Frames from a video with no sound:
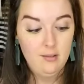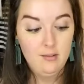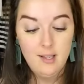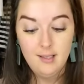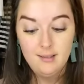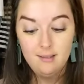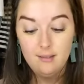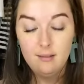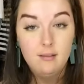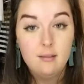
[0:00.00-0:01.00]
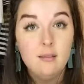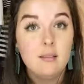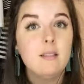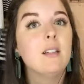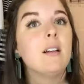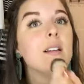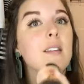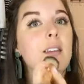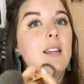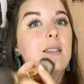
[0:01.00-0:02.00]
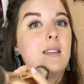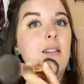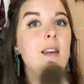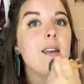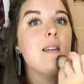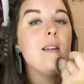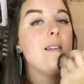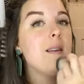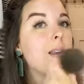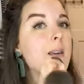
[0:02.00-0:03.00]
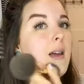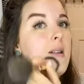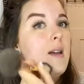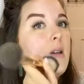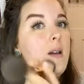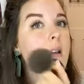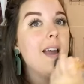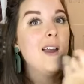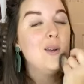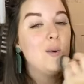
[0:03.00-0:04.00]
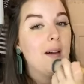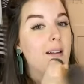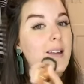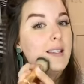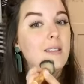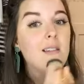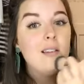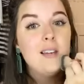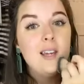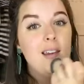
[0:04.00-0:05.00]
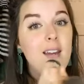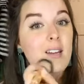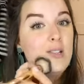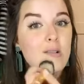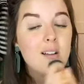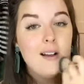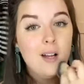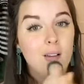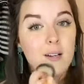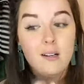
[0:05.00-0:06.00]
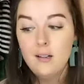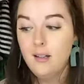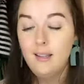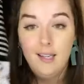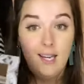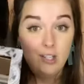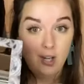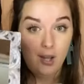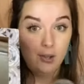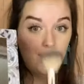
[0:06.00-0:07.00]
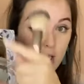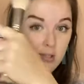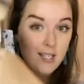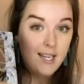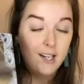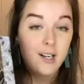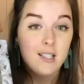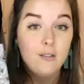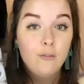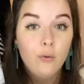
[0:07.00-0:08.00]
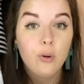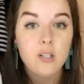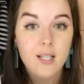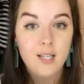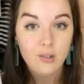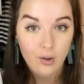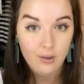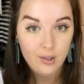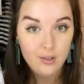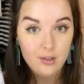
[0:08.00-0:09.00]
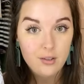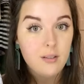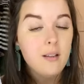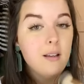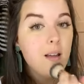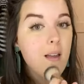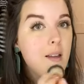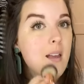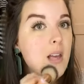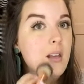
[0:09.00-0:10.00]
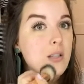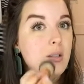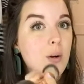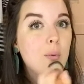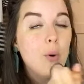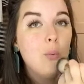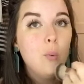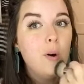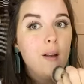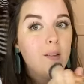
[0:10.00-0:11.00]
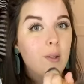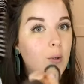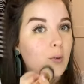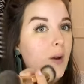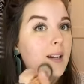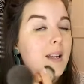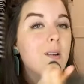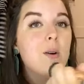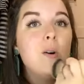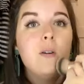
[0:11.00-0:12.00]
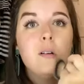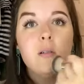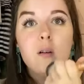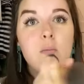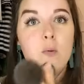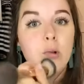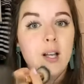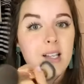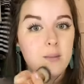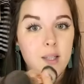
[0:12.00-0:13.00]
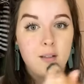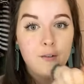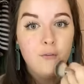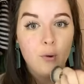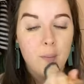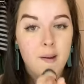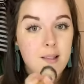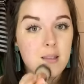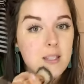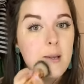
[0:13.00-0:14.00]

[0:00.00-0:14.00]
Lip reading: It's seriously insane. And you guys, each color that you see here is $14. So one little rectangle will last me like 4 months.